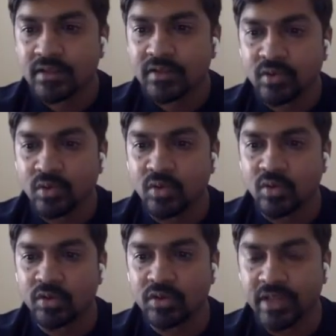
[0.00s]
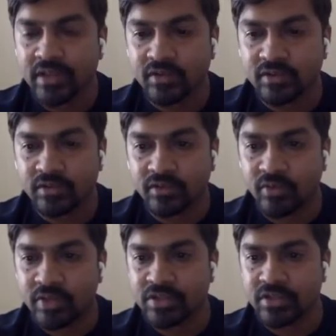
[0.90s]
So next
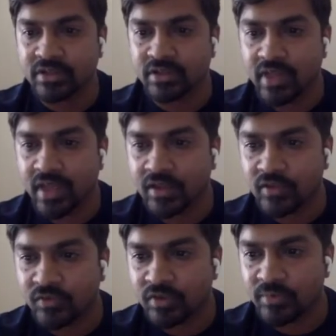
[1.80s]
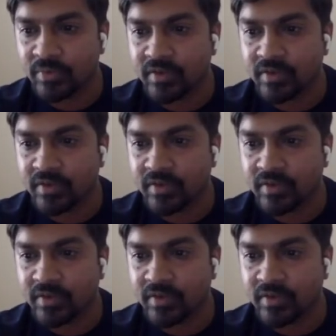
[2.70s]
question. Thanks for the